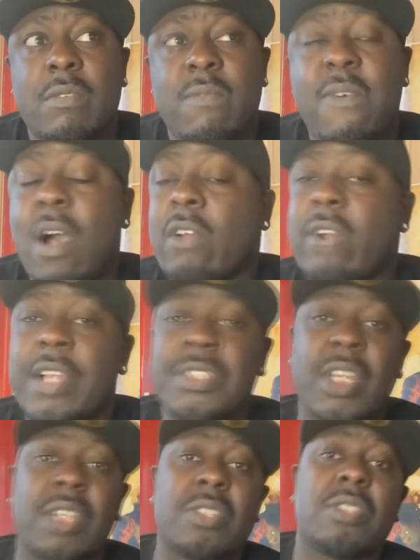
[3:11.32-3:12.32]
Far Cry
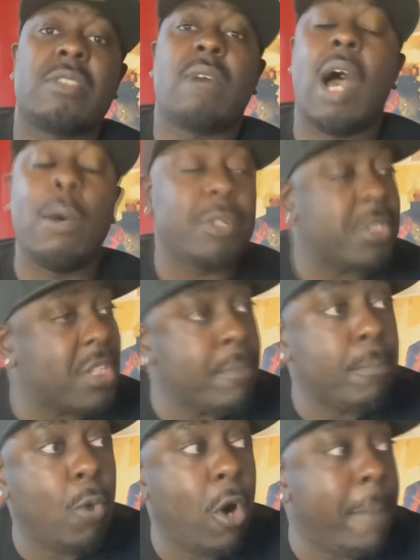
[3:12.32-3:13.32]
6. I want to see
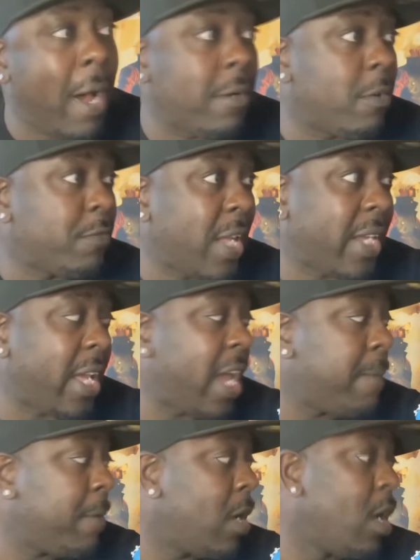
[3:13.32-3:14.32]
more about of that
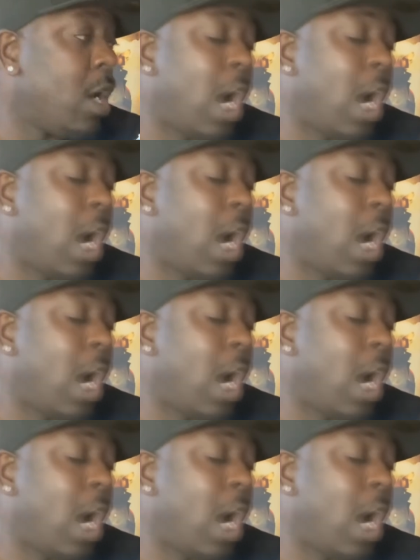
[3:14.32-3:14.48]
game.